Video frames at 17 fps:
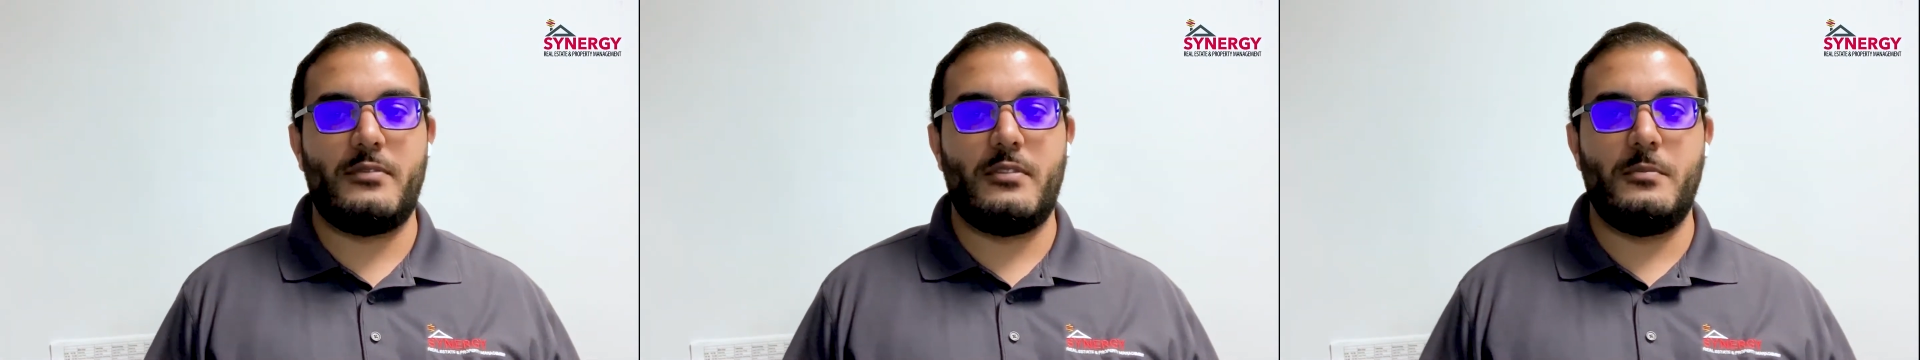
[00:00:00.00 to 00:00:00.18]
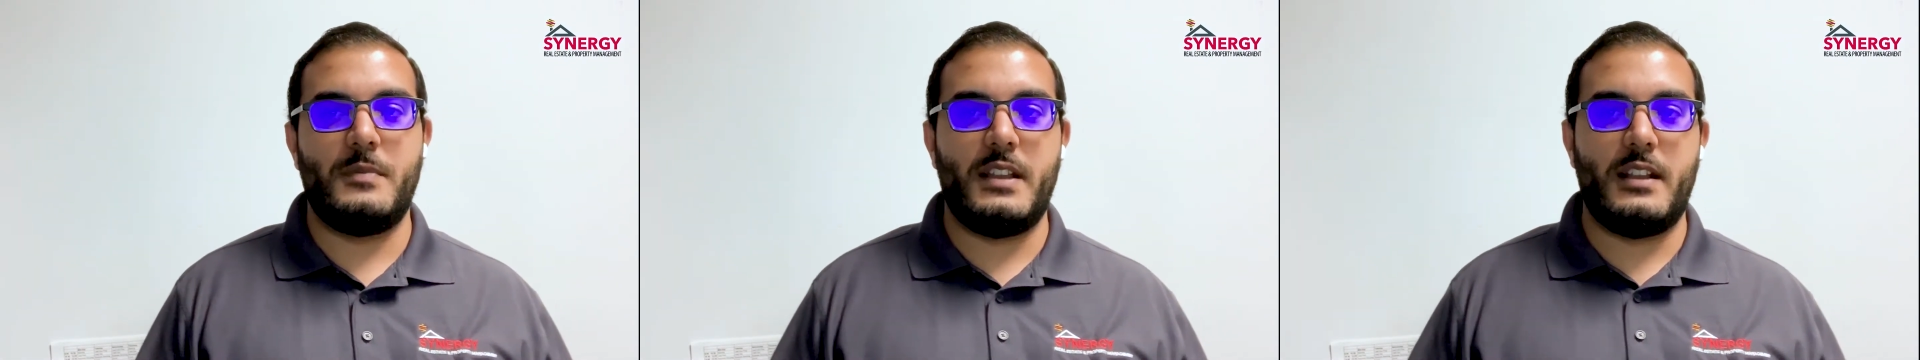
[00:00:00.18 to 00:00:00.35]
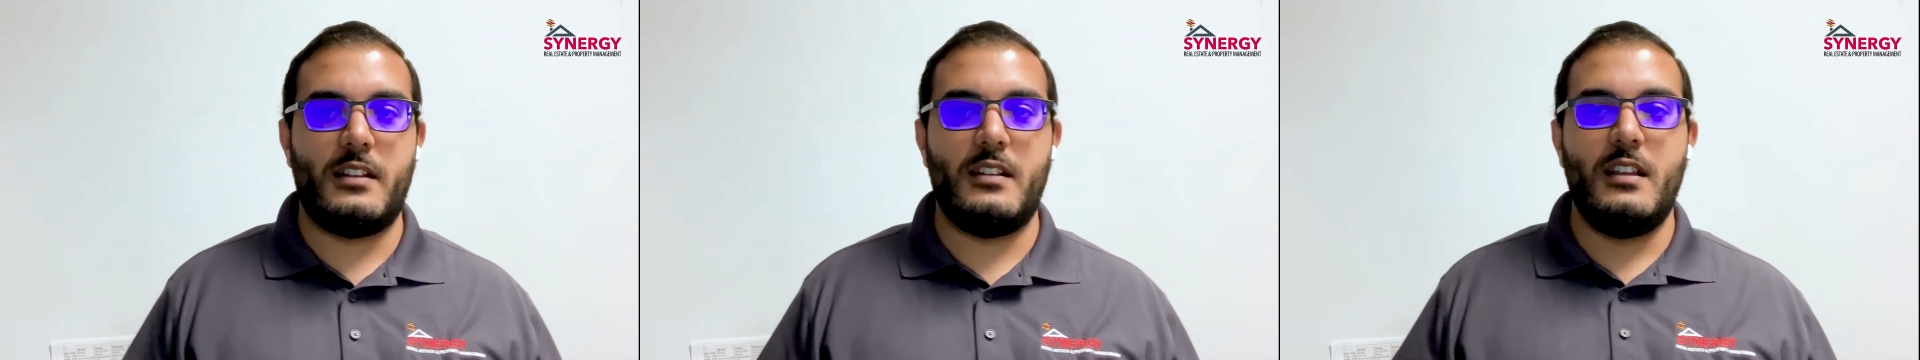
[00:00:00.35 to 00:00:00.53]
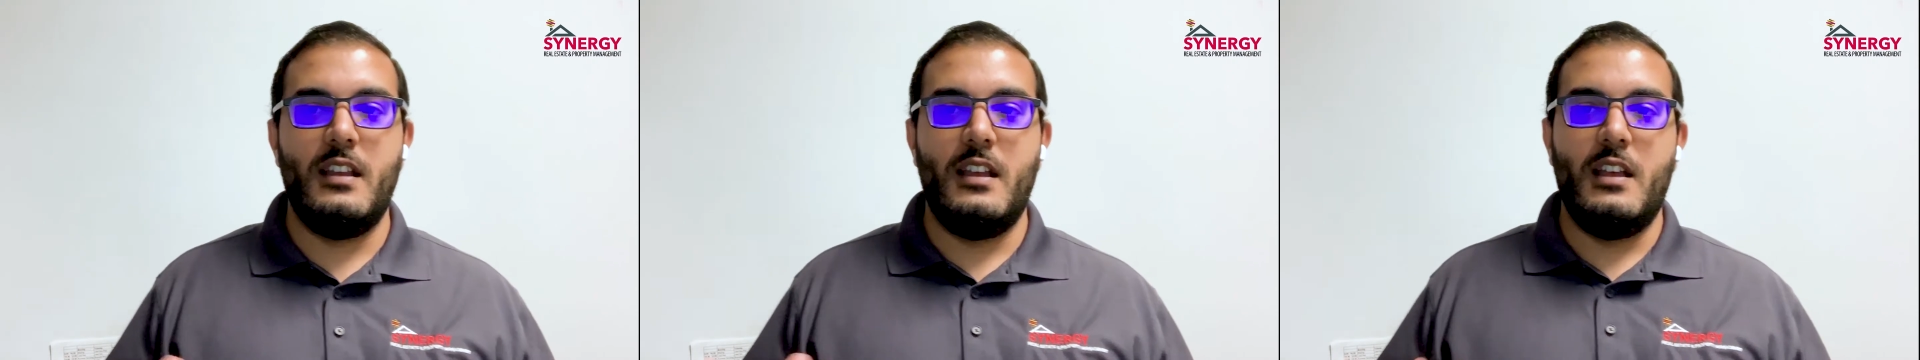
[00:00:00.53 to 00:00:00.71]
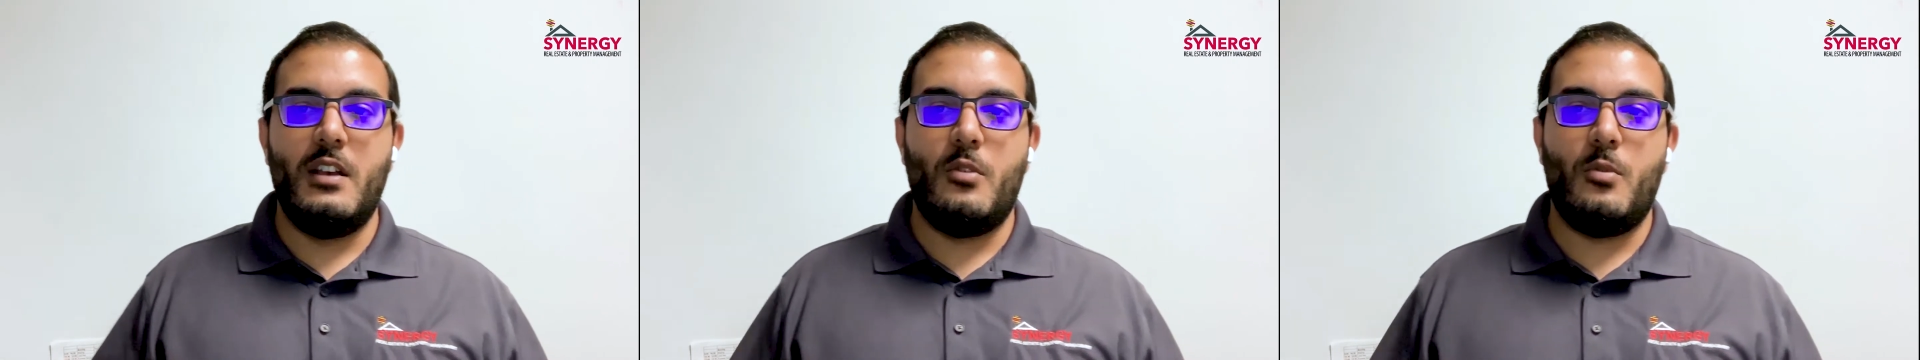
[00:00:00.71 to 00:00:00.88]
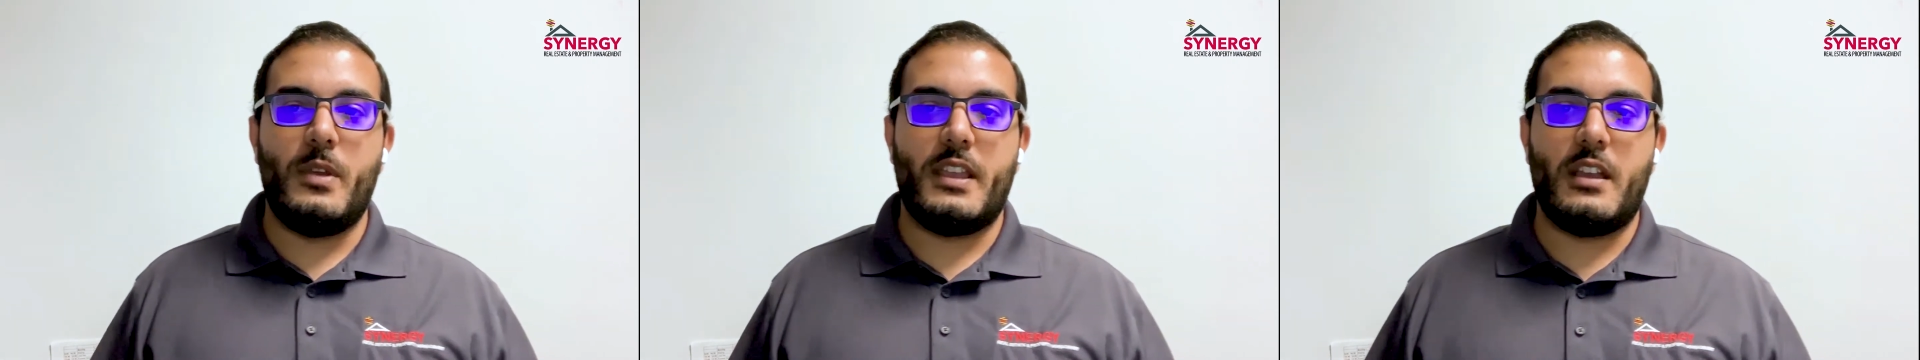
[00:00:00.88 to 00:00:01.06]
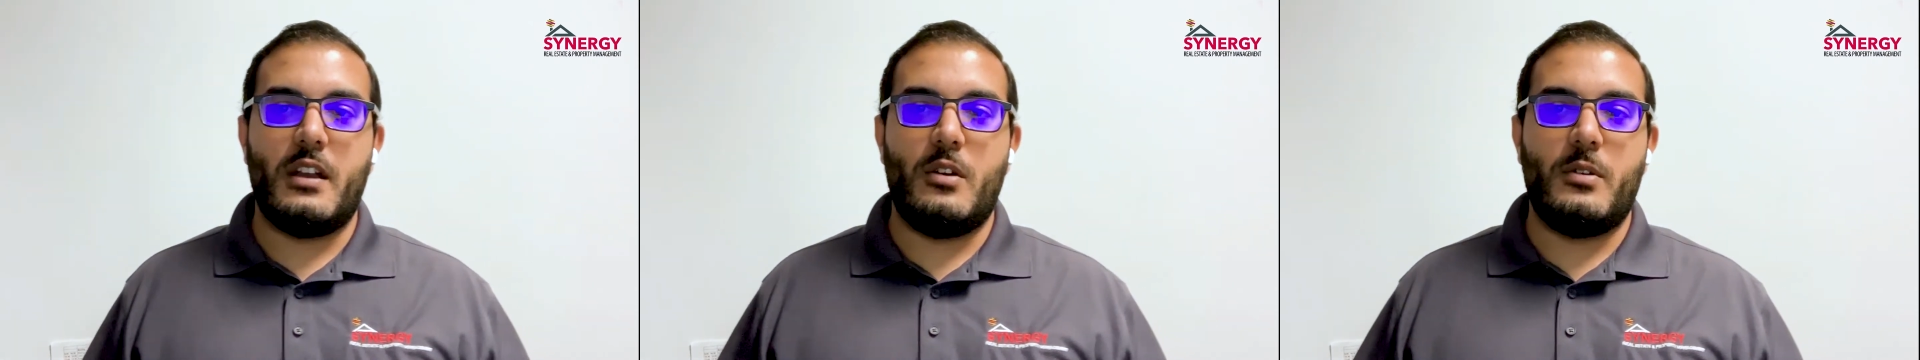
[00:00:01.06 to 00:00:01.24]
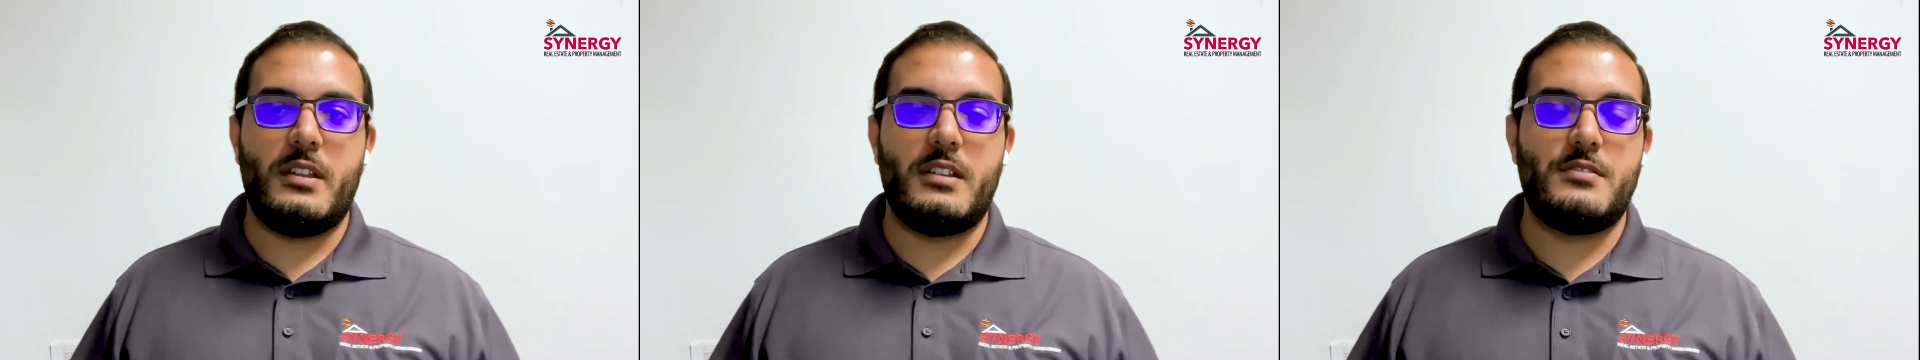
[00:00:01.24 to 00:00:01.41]
From there, we
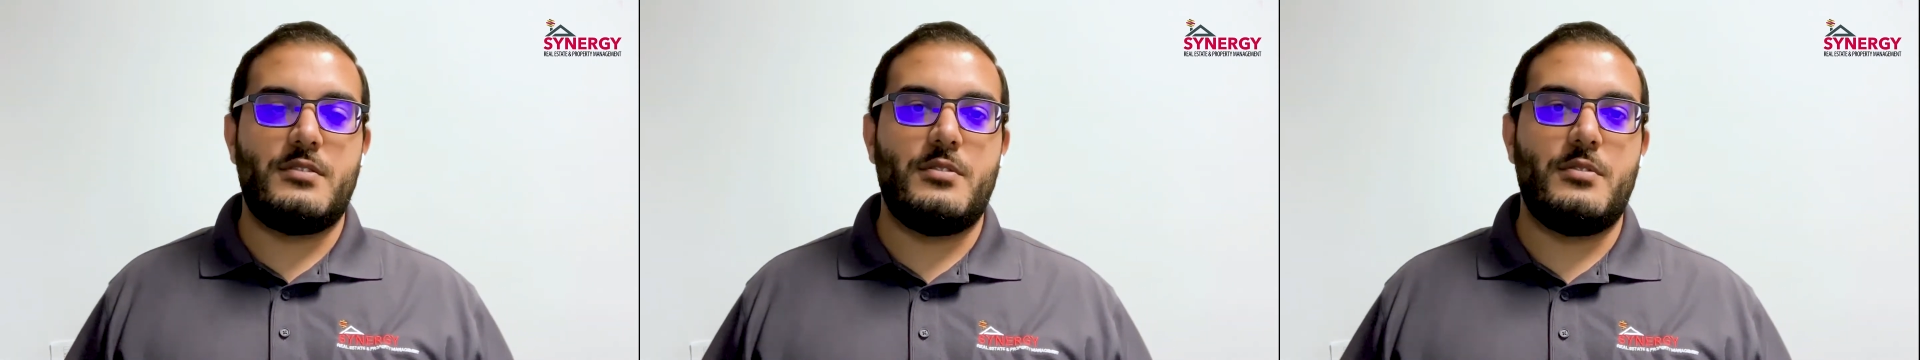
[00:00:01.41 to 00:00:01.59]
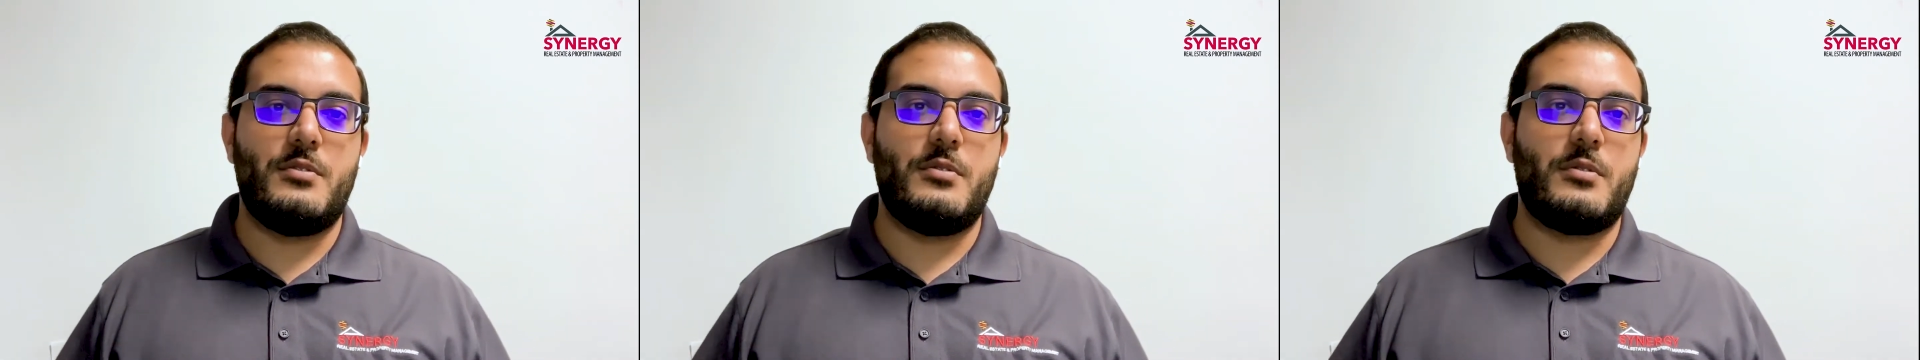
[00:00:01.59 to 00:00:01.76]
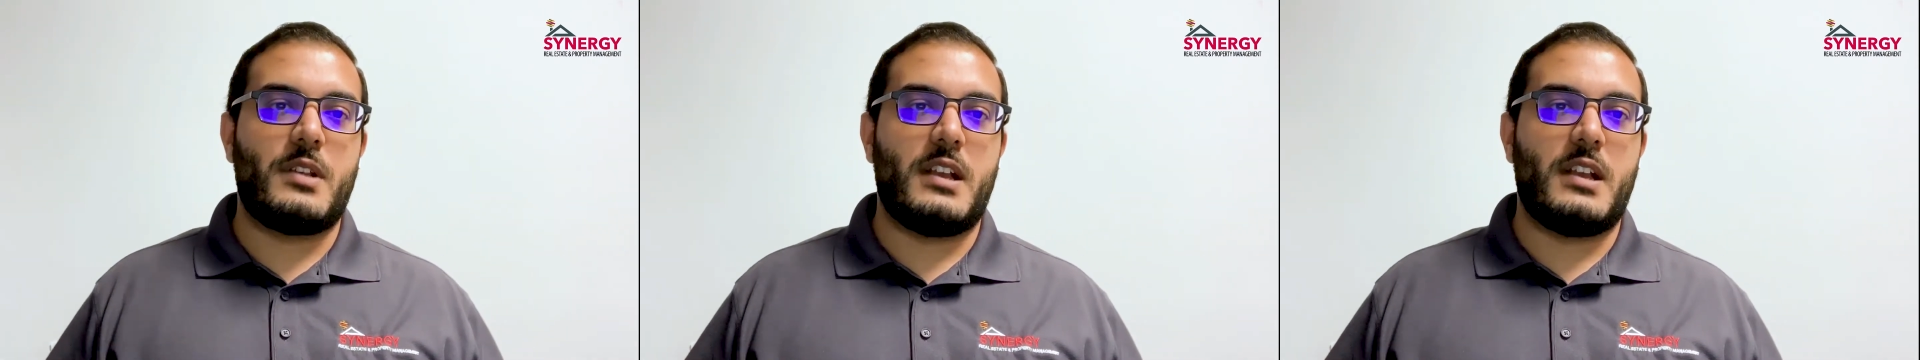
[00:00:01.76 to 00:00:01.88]
go into